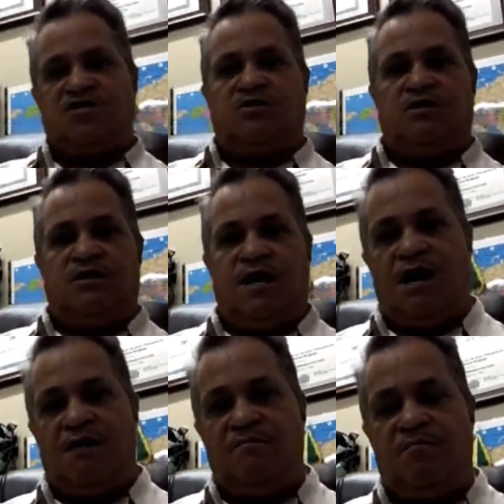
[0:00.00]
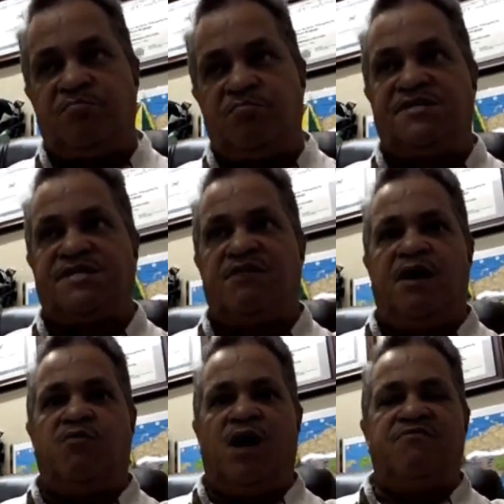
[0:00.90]
so both myself and my
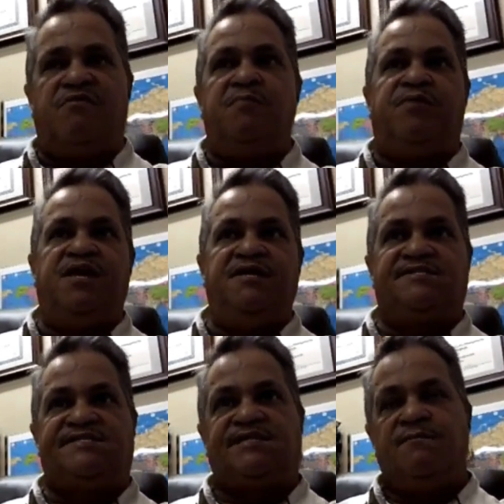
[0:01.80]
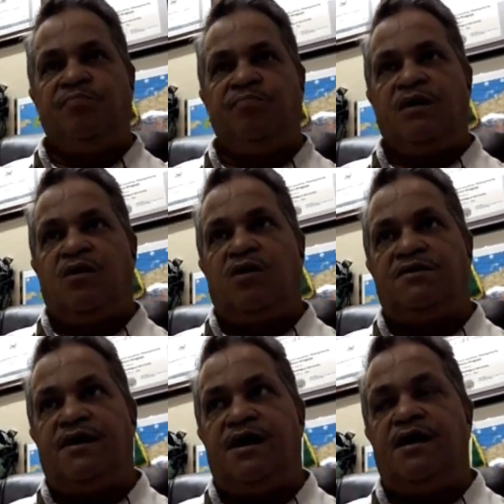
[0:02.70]
wife are very pleased with
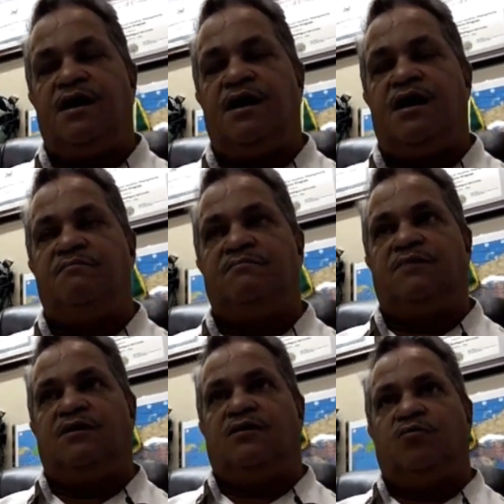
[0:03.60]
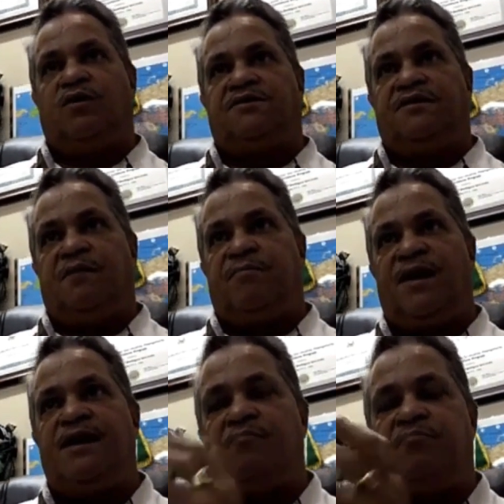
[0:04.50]
the
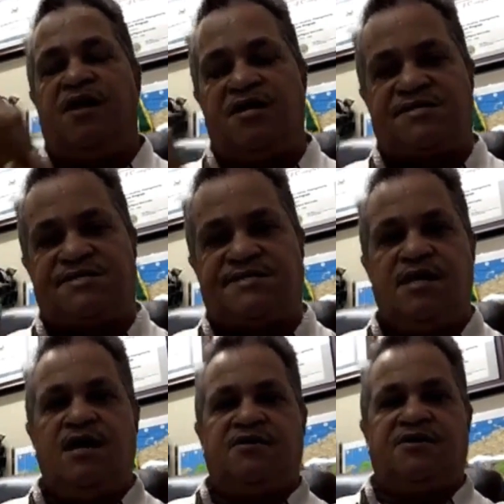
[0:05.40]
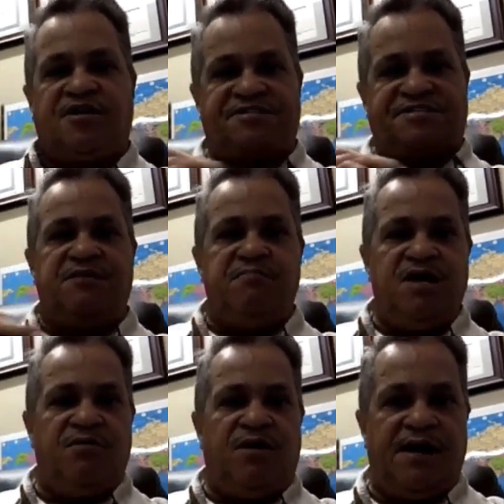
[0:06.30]
plan in place to succeed
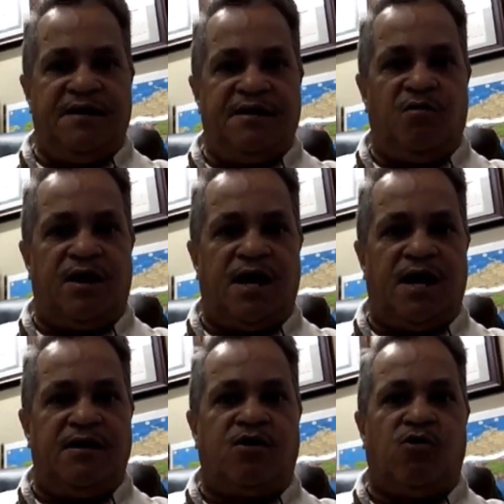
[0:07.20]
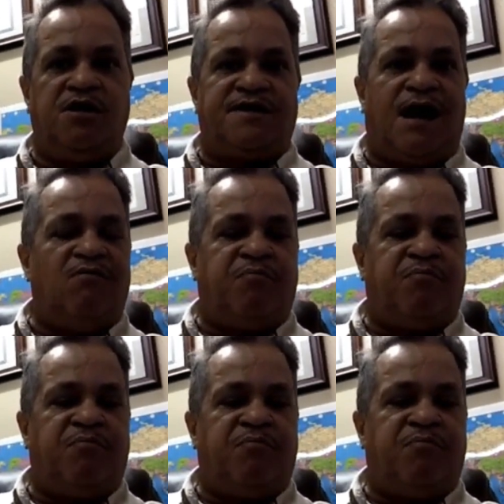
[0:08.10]
me when I go into Arrow
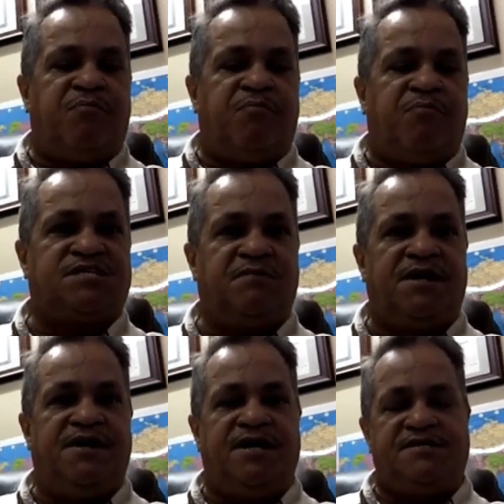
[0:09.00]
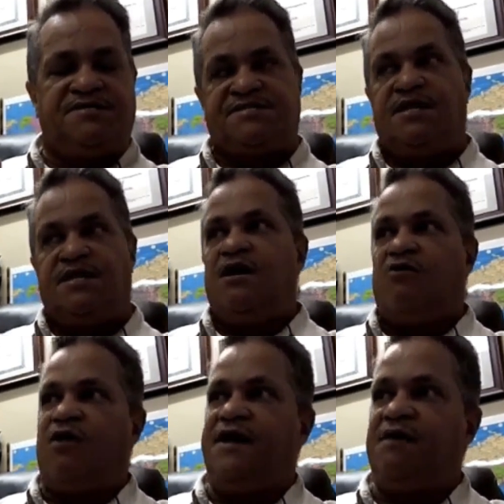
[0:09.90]
Point and spend the rest of my days
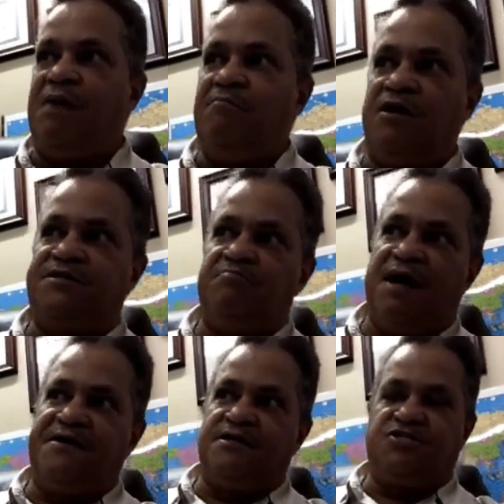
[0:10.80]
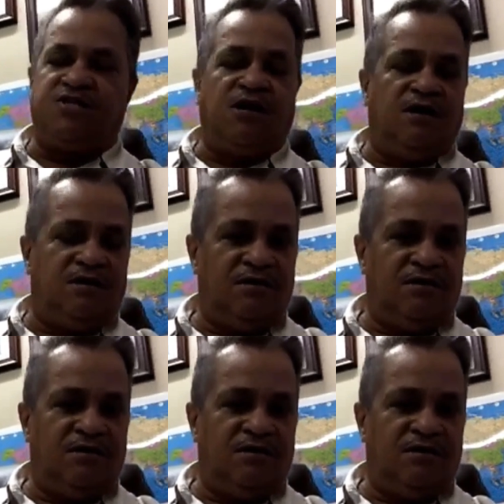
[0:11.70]
riding my mountain bike in the jungle.